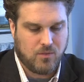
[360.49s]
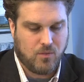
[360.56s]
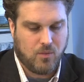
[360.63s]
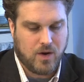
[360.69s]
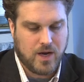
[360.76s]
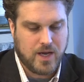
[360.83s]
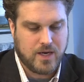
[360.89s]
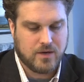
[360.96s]

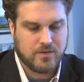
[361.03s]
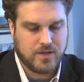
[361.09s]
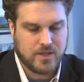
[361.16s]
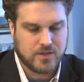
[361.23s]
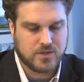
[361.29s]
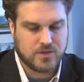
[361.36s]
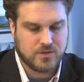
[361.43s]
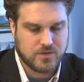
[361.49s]
Why are the
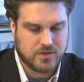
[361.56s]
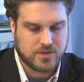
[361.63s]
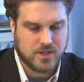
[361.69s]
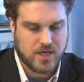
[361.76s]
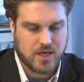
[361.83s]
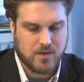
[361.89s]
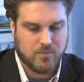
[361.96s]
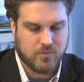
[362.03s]
issues
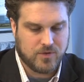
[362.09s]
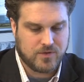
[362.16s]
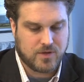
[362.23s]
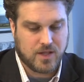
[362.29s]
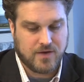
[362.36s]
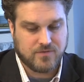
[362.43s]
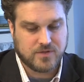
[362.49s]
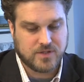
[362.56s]
um, with
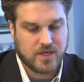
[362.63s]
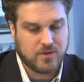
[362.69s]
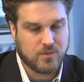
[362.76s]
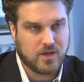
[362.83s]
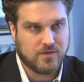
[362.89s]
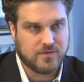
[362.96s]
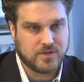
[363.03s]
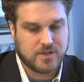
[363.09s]
glyphosate
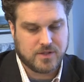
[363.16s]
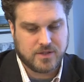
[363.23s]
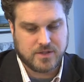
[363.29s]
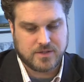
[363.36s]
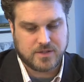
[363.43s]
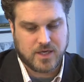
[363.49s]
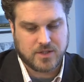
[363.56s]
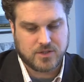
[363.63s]
relevant to the
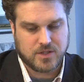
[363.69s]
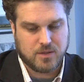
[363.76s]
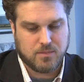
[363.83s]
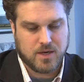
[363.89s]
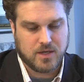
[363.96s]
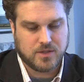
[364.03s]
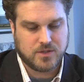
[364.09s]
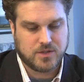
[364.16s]
discussion
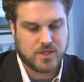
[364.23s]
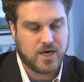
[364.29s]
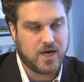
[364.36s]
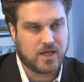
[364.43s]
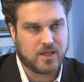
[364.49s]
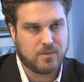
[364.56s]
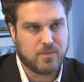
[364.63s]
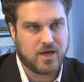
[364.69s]
about
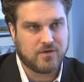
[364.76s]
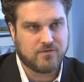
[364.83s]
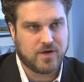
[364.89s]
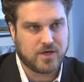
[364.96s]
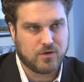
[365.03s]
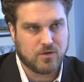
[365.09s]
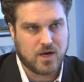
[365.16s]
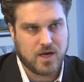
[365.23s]
genetically
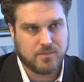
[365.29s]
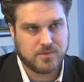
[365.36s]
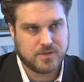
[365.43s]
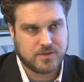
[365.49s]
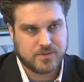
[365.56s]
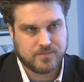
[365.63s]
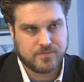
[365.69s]
modified crops?